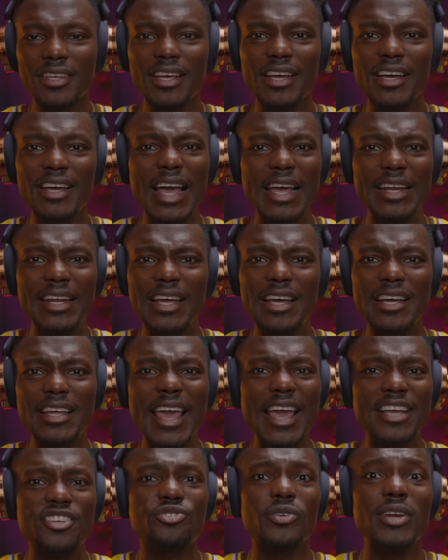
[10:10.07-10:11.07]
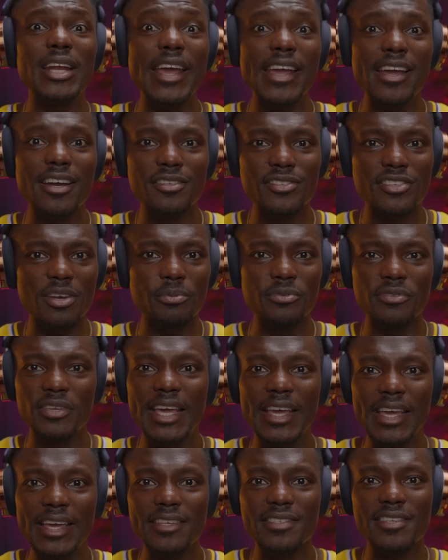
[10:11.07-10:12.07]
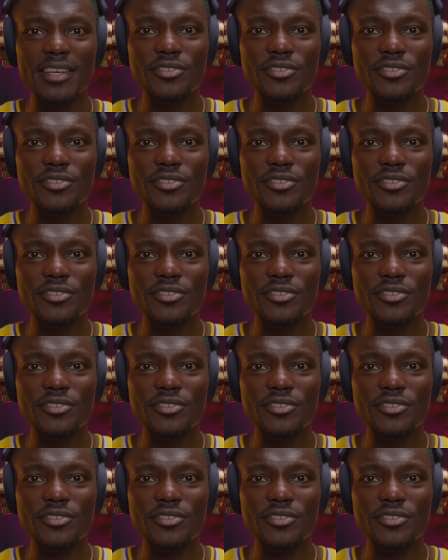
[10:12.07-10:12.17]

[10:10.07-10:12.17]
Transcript: an extra layer on top of your ears.